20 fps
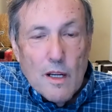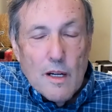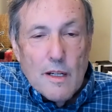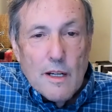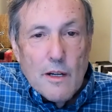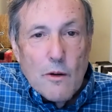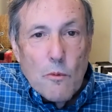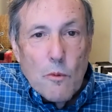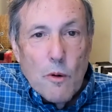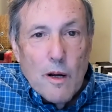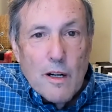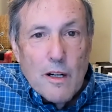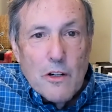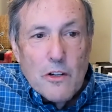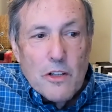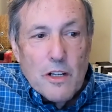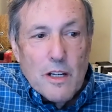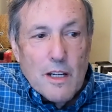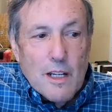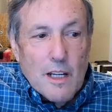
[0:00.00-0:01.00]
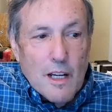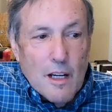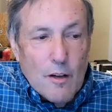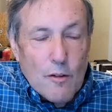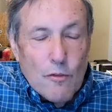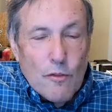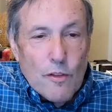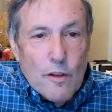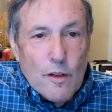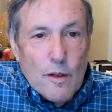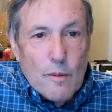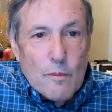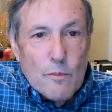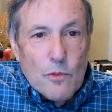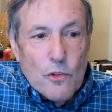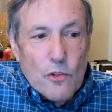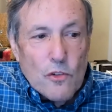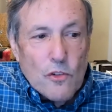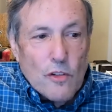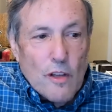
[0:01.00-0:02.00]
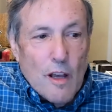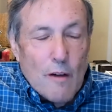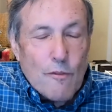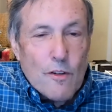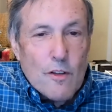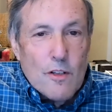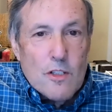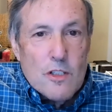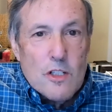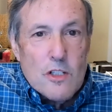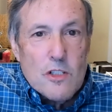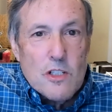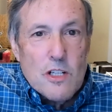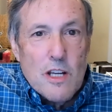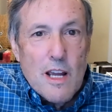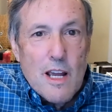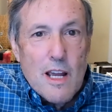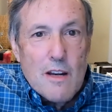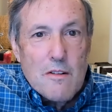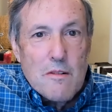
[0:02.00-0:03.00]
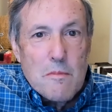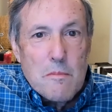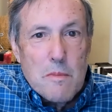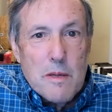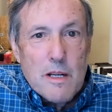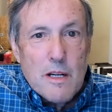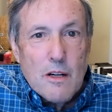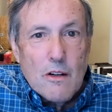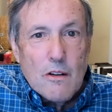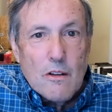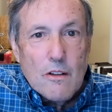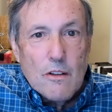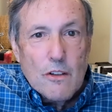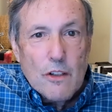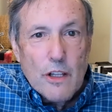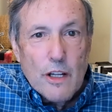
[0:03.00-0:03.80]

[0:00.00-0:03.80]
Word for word: And he wanted to give them seven to 10 minute